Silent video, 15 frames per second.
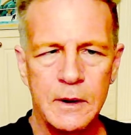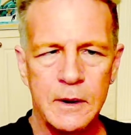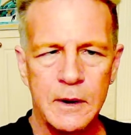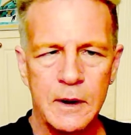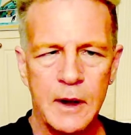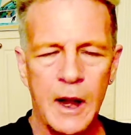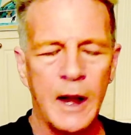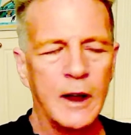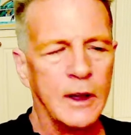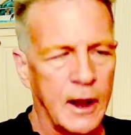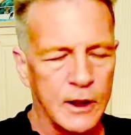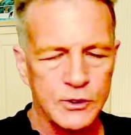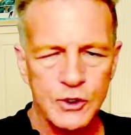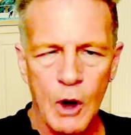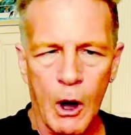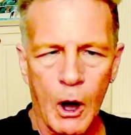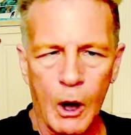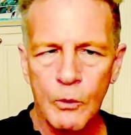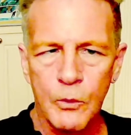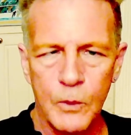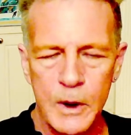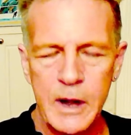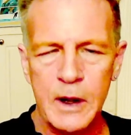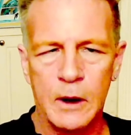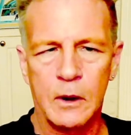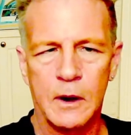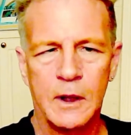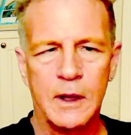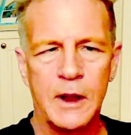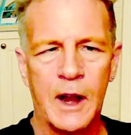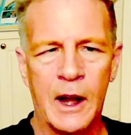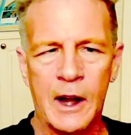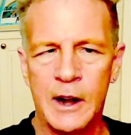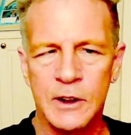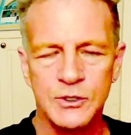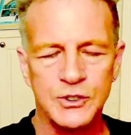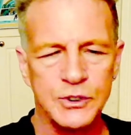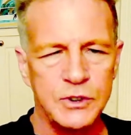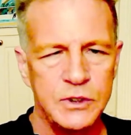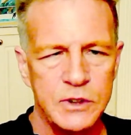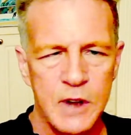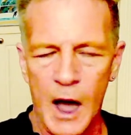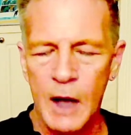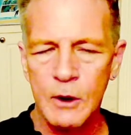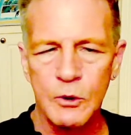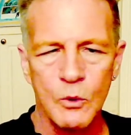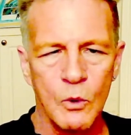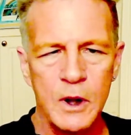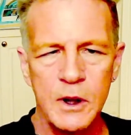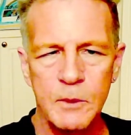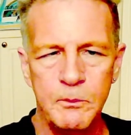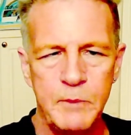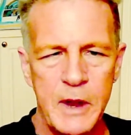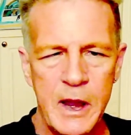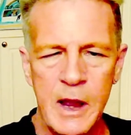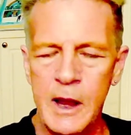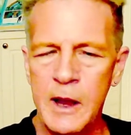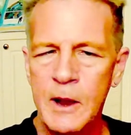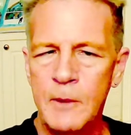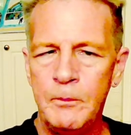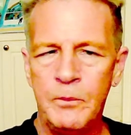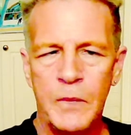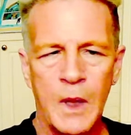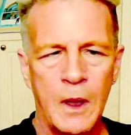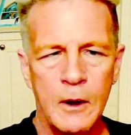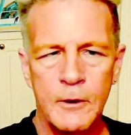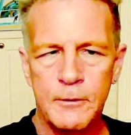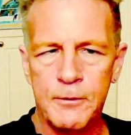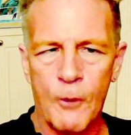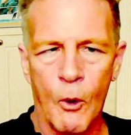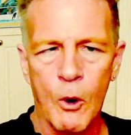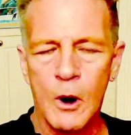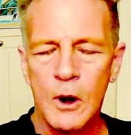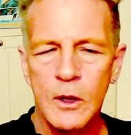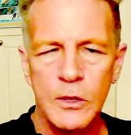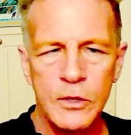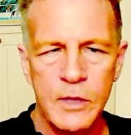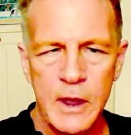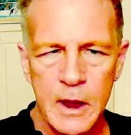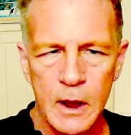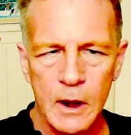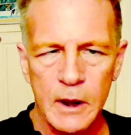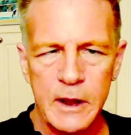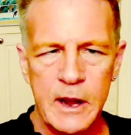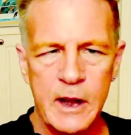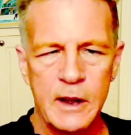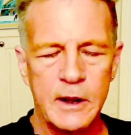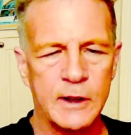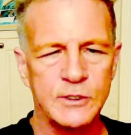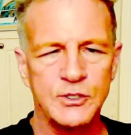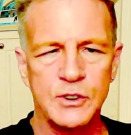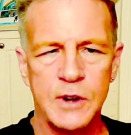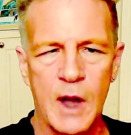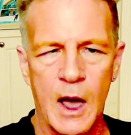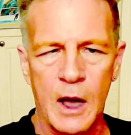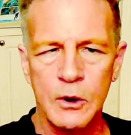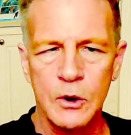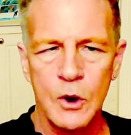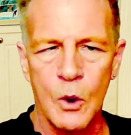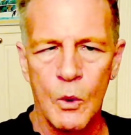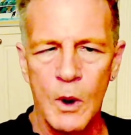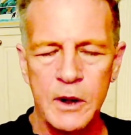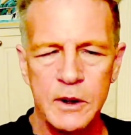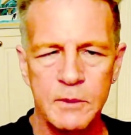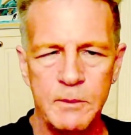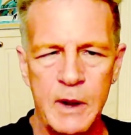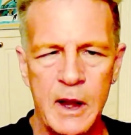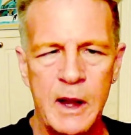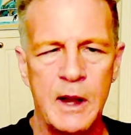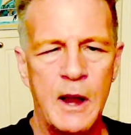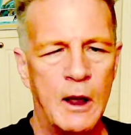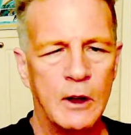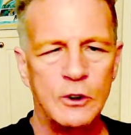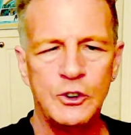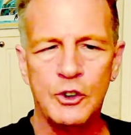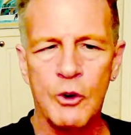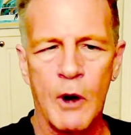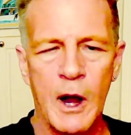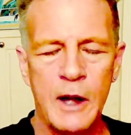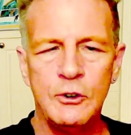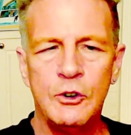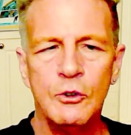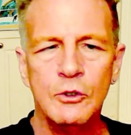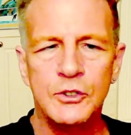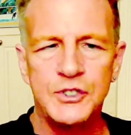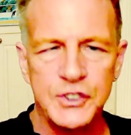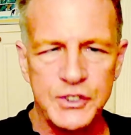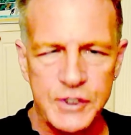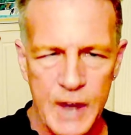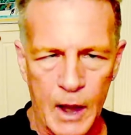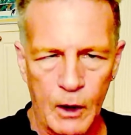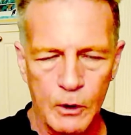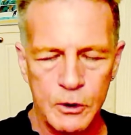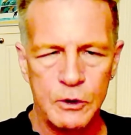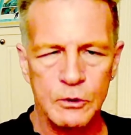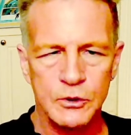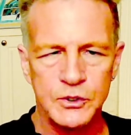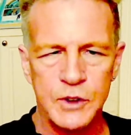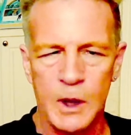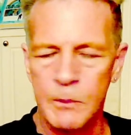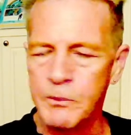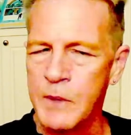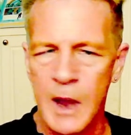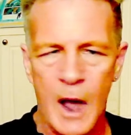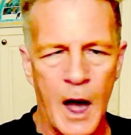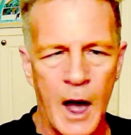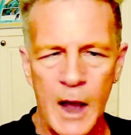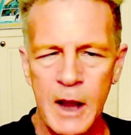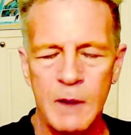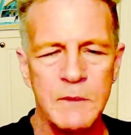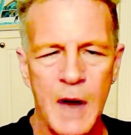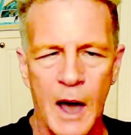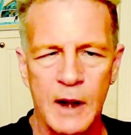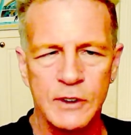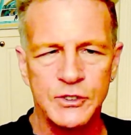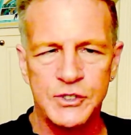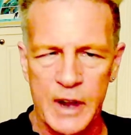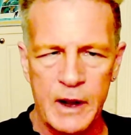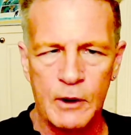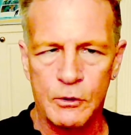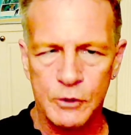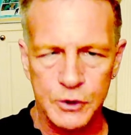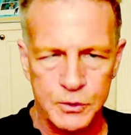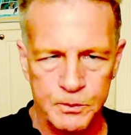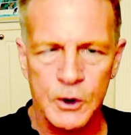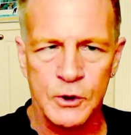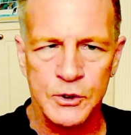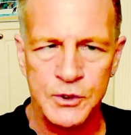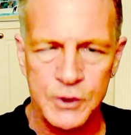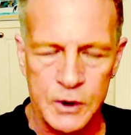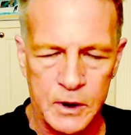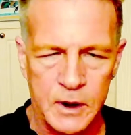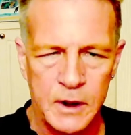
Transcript: It's all real. It's not going to be for the elite. It's not going to be trying to sell you something. I am not a salesperson.